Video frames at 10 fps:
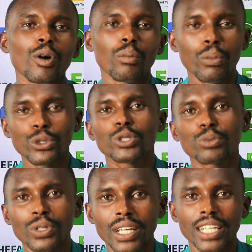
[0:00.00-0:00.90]
boost
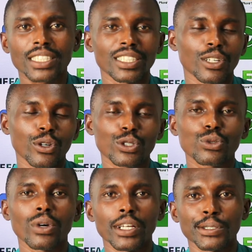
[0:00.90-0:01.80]
production and
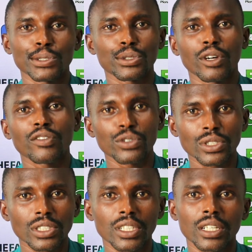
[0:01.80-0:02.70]
also ensure food
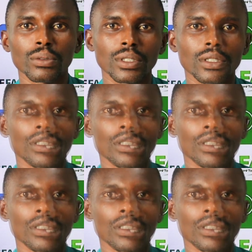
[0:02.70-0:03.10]
security?